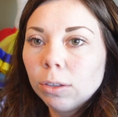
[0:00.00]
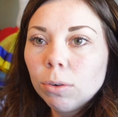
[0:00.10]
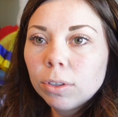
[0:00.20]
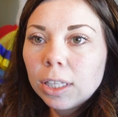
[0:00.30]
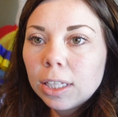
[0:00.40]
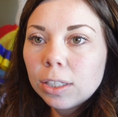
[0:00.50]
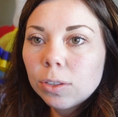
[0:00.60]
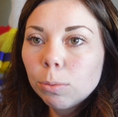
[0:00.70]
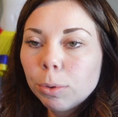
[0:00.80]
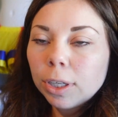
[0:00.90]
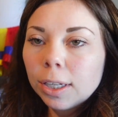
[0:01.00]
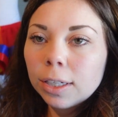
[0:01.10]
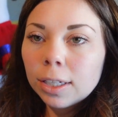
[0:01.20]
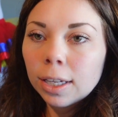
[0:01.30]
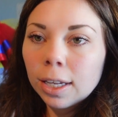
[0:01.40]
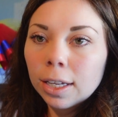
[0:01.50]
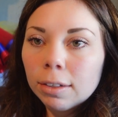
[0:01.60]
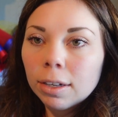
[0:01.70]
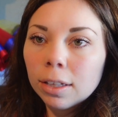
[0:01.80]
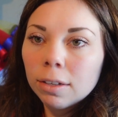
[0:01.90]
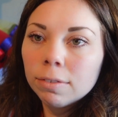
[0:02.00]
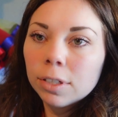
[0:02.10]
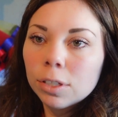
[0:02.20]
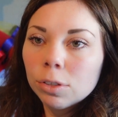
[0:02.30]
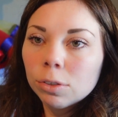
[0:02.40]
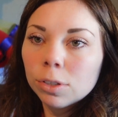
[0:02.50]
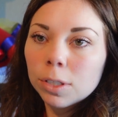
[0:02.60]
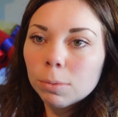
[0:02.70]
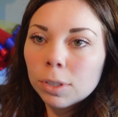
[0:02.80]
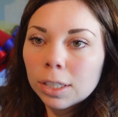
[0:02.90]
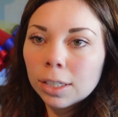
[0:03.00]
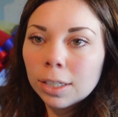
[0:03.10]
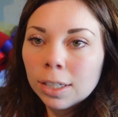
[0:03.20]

and the gold. I think it's so pretty. And I love this circus one.